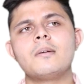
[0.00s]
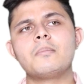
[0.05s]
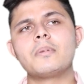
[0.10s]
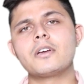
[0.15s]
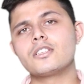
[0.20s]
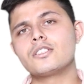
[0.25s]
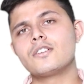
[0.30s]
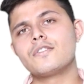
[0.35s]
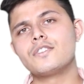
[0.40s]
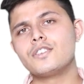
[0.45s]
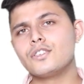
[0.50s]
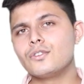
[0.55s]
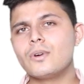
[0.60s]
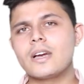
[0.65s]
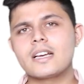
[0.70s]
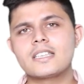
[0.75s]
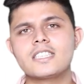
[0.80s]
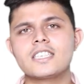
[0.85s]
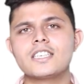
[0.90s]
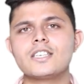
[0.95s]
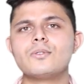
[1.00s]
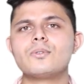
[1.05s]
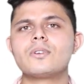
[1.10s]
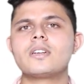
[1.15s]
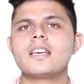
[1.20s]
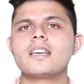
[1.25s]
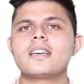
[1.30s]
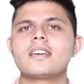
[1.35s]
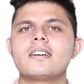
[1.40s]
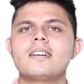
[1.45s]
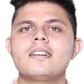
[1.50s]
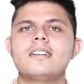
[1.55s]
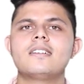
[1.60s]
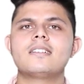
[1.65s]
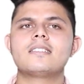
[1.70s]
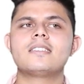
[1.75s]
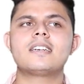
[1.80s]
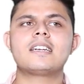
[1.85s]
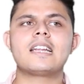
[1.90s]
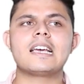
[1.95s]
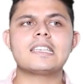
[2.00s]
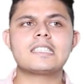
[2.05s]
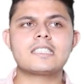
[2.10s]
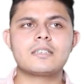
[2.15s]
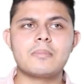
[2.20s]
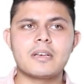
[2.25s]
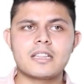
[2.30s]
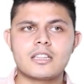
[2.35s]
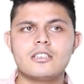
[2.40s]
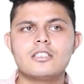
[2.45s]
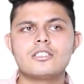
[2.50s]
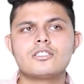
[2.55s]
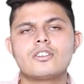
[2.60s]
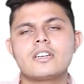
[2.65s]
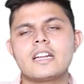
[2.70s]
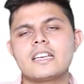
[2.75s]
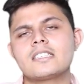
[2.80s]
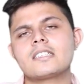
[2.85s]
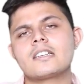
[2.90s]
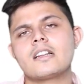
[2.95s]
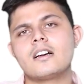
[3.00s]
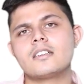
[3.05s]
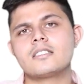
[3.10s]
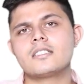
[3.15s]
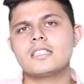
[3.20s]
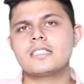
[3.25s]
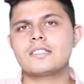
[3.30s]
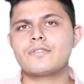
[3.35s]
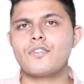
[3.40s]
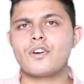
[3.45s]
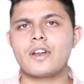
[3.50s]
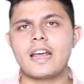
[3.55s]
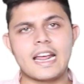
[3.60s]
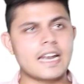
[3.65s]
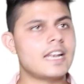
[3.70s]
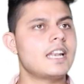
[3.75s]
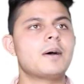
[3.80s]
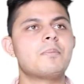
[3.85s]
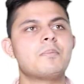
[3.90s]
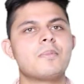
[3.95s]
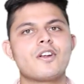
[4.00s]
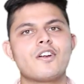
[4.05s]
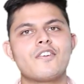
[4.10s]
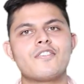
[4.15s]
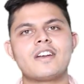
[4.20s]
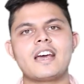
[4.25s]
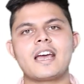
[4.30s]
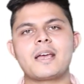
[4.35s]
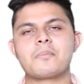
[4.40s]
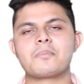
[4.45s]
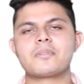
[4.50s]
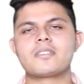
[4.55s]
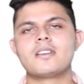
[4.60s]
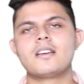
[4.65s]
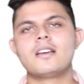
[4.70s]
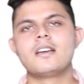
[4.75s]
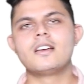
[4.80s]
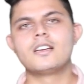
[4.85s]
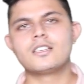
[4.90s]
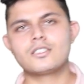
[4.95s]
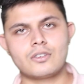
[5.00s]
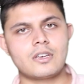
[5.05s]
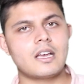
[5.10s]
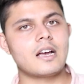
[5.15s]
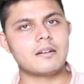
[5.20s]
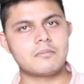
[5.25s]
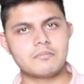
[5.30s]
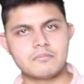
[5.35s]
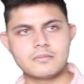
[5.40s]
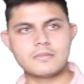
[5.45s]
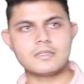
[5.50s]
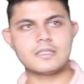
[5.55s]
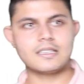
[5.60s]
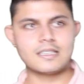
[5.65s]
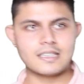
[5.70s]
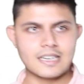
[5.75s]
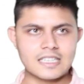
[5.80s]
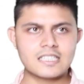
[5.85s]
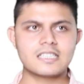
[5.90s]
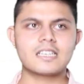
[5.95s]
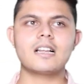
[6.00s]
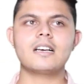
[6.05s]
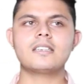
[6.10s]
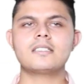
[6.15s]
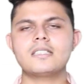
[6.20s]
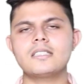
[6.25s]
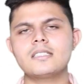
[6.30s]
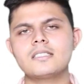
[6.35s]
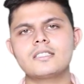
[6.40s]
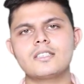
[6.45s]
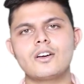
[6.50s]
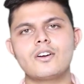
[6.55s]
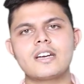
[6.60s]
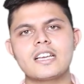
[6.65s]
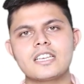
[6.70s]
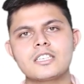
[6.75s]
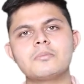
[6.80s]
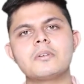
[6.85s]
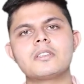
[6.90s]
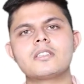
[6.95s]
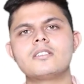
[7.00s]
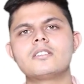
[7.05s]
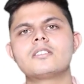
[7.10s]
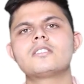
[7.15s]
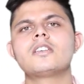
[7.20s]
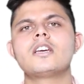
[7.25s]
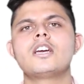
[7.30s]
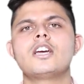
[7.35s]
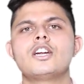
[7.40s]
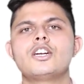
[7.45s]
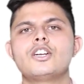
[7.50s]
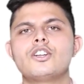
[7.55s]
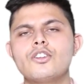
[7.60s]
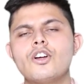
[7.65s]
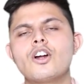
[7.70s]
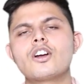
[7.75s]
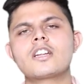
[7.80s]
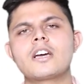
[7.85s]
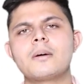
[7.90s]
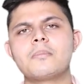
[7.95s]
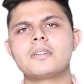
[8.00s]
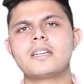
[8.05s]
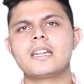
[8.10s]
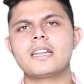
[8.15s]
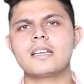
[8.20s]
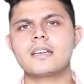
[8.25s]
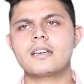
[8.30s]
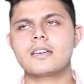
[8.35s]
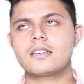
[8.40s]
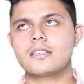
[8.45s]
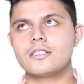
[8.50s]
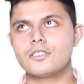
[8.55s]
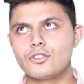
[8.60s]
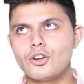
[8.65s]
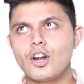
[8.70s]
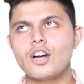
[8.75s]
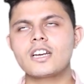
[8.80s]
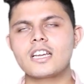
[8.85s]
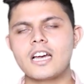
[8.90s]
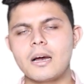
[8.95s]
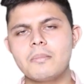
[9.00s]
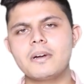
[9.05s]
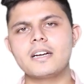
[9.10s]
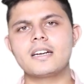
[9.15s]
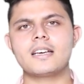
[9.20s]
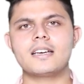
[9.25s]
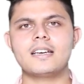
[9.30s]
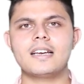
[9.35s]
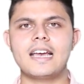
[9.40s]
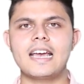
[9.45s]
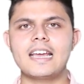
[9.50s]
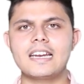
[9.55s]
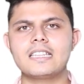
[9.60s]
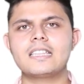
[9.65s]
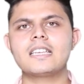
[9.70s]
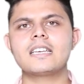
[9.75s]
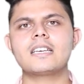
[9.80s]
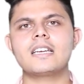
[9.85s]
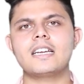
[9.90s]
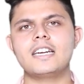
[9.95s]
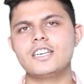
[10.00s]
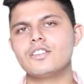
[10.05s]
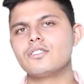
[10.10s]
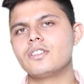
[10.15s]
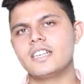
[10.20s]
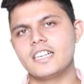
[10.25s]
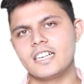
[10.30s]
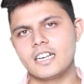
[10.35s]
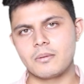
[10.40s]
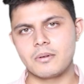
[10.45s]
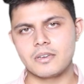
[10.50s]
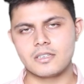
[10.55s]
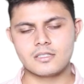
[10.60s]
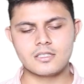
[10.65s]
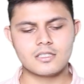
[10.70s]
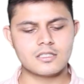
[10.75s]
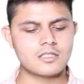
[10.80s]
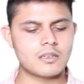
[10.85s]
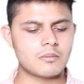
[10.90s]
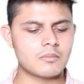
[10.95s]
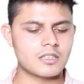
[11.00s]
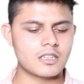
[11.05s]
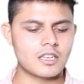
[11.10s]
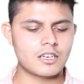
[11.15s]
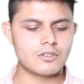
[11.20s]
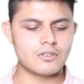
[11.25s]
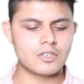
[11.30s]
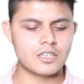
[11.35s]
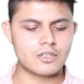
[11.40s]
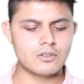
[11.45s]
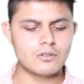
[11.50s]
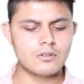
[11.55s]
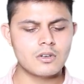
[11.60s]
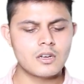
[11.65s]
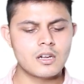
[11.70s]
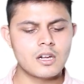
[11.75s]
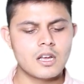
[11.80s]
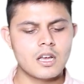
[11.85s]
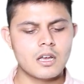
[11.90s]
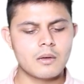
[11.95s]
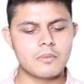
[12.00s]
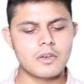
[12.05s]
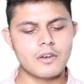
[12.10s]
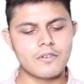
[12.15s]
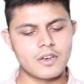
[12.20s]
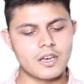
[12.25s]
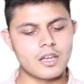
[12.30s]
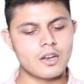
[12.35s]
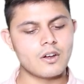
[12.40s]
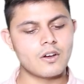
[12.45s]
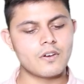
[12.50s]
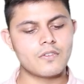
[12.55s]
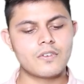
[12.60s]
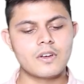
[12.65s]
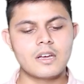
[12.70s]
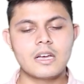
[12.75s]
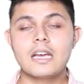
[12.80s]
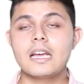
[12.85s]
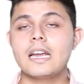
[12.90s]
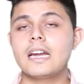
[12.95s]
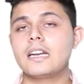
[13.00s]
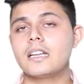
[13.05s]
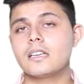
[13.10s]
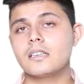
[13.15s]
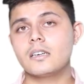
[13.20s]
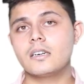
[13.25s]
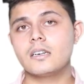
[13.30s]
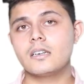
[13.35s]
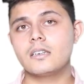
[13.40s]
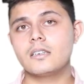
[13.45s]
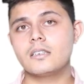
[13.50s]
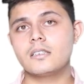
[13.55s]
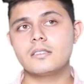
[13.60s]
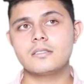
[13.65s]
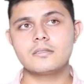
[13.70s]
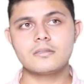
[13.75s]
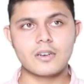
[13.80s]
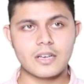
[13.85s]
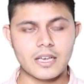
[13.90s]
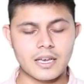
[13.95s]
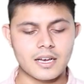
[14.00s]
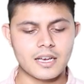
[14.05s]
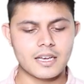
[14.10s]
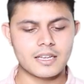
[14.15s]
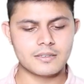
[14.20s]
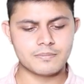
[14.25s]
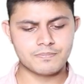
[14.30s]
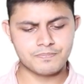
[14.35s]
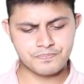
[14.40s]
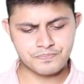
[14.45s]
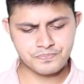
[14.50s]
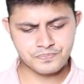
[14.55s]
because of you executing uh, the test methods or test classes for n number of times. So yeah, test classes or test methods do not commit do not commit anything into the database. This is something that you need to be aware of. It uh, okay again.